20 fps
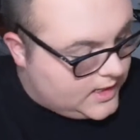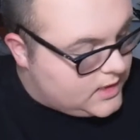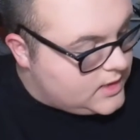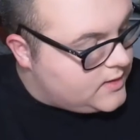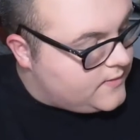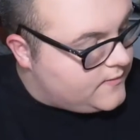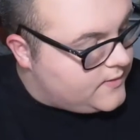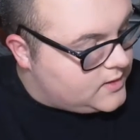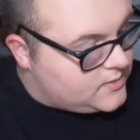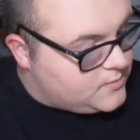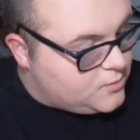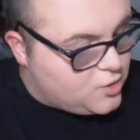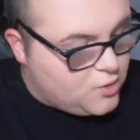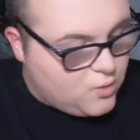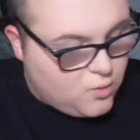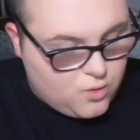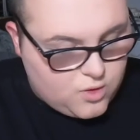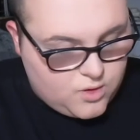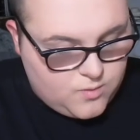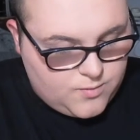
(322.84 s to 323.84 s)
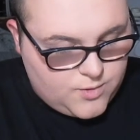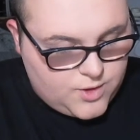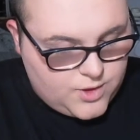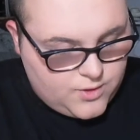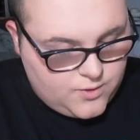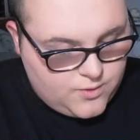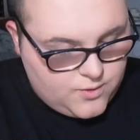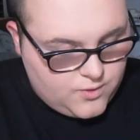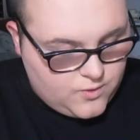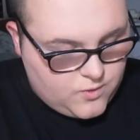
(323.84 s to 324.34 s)
tell if it's more warm
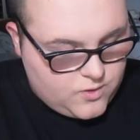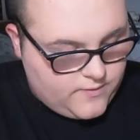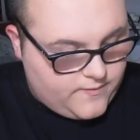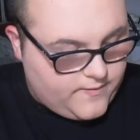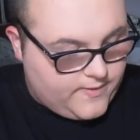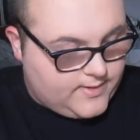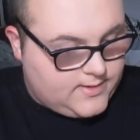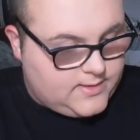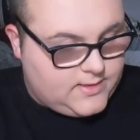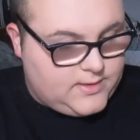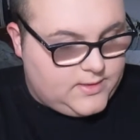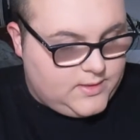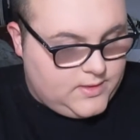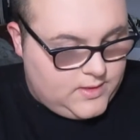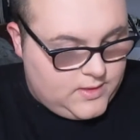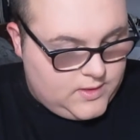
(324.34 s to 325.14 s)
toned or if it's.